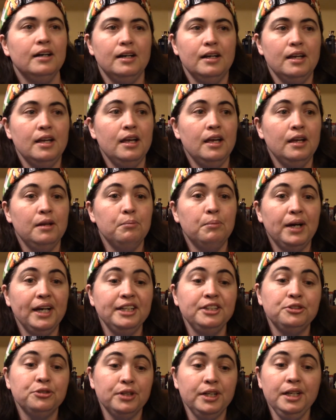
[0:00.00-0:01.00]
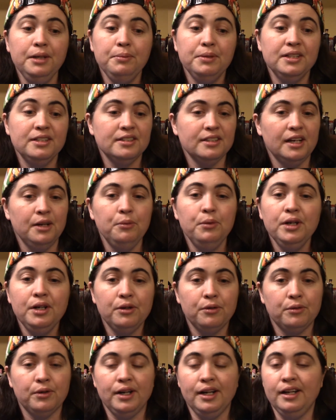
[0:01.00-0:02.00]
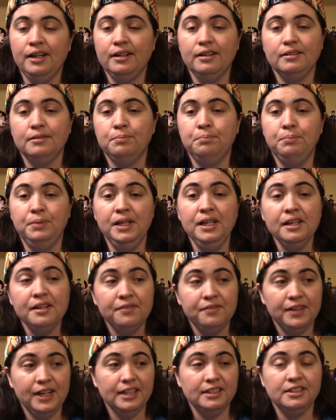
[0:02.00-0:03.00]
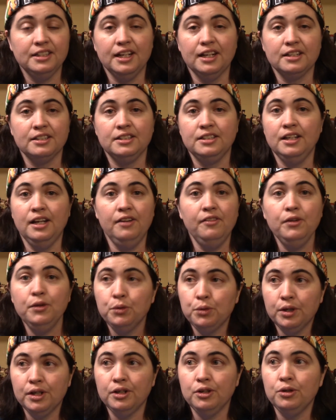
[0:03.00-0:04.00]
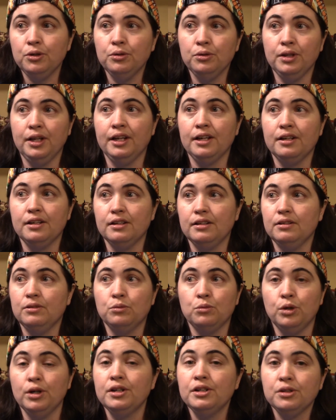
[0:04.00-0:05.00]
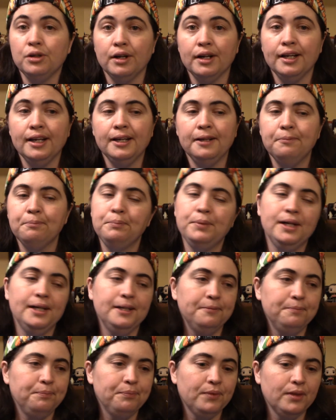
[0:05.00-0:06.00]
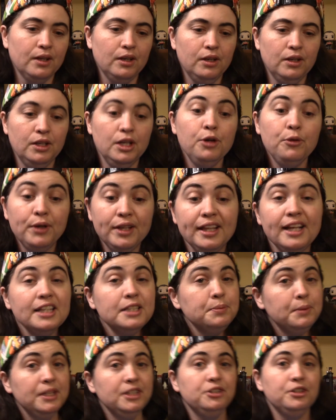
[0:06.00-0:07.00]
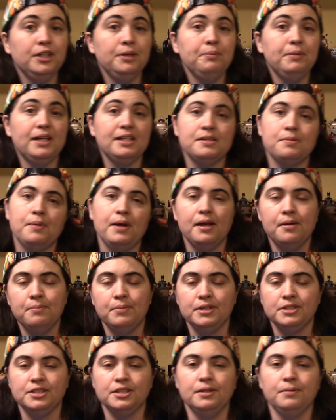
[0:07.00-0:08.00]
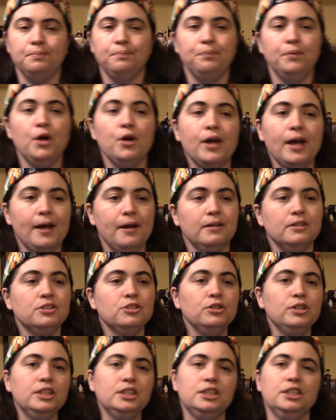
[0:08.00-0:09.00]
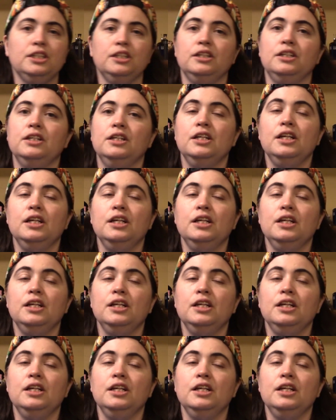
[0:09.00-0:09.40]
and my dream is I want to write big fat checks to everyone who like worked on it, but Anyway, that's my dream, that's my ambition. Okay, so here's the deal.